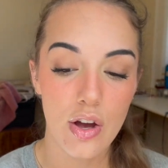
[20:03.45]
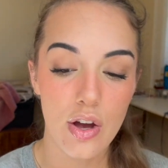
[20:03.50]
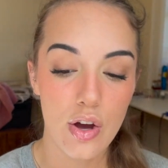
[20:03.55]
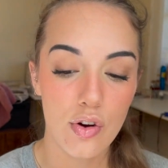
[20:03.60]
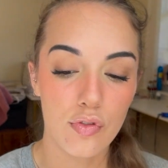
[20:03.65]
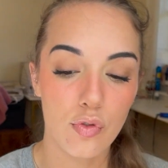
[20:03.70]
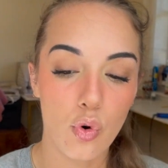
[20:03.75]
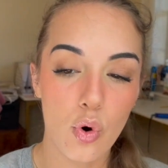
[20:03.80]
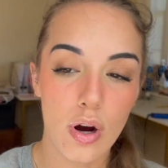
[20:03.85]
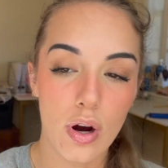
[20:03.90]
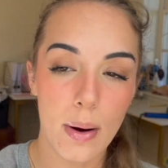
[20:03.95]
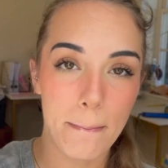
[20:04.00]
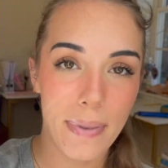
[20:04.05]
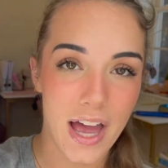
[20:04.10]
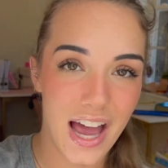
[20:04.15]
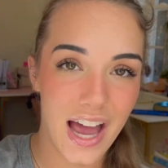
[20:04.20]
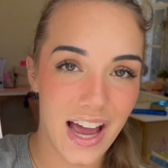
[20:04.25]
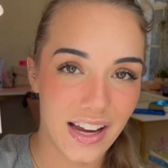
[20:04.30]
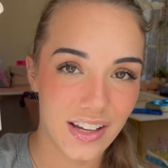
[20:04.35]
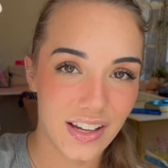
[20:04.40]
For
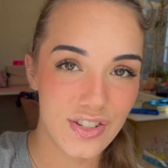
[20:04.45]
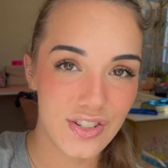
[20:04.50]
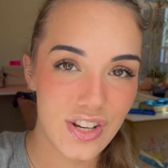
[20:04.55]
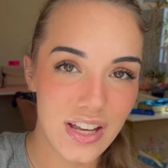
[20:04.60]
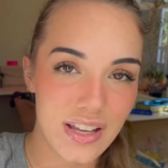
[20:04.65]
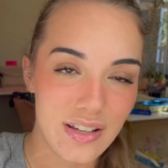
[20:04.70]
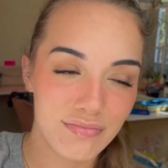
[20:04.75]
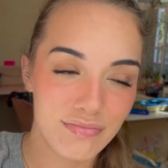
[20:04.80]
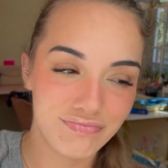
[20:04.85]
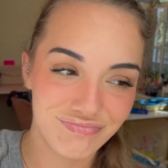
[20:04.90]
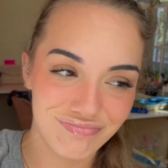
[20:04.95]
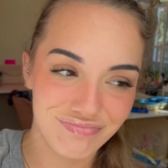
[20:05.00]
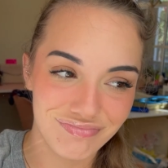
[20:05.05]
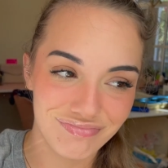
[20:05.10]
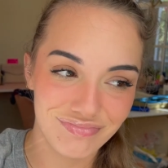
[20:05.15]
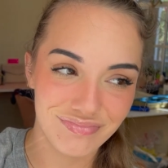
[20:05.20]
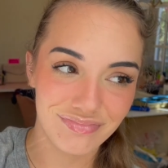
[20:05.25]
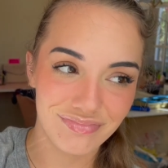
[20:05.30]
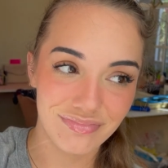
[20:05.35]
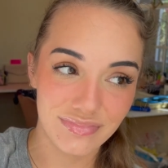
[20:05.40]
packaging,
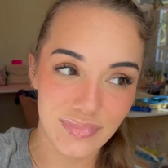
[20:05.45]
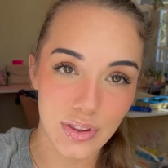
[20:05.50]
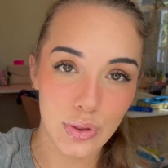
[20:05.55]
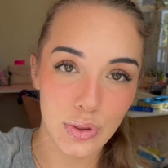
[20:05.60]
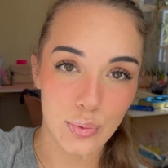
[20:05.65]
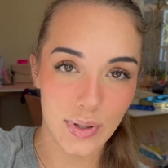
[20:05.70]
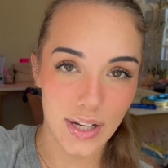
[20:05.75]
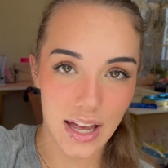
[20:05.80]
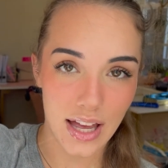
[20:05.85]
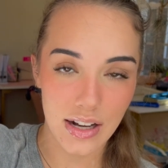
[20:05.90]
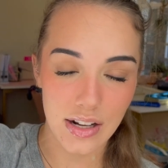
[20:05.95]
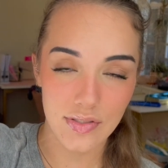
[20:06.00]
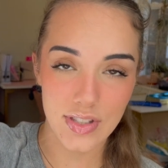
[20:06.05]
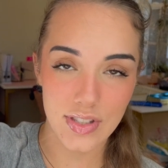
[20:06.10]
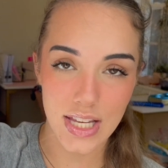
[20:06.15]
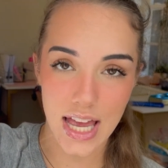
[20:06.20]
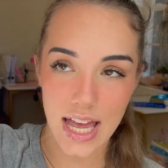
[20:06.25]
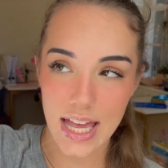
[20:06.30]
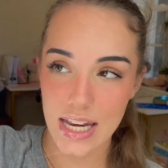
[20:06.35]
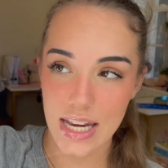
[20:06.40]
3 out of
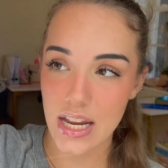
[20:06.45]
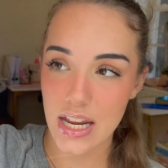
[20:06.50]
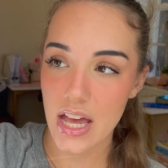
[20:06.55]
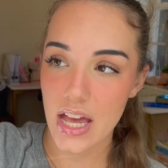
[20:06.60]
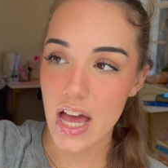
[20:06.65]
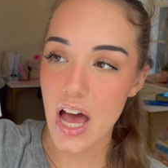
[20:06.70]
10.